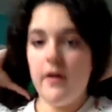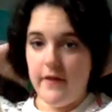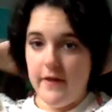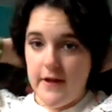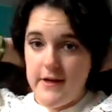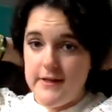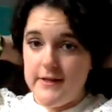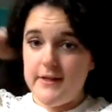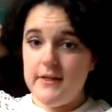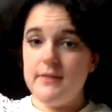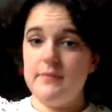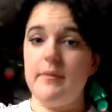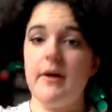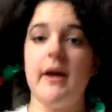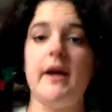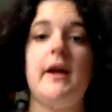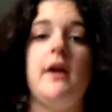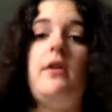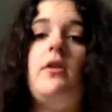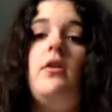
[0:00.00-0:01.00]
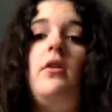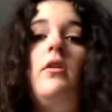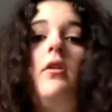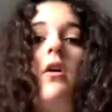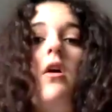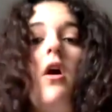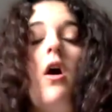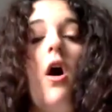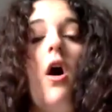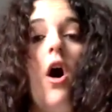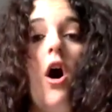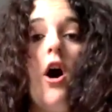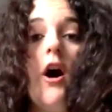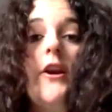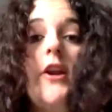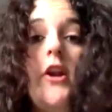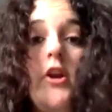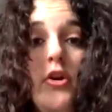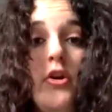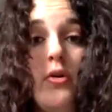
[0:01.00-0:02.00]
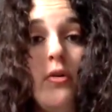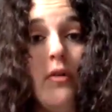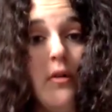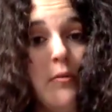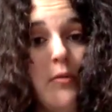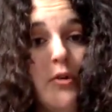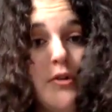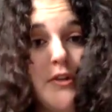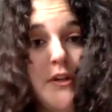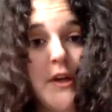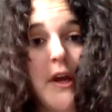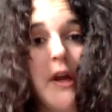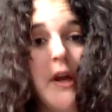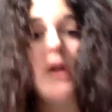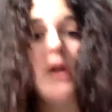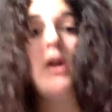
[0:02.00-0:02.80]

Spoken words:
This is my hair on a normal day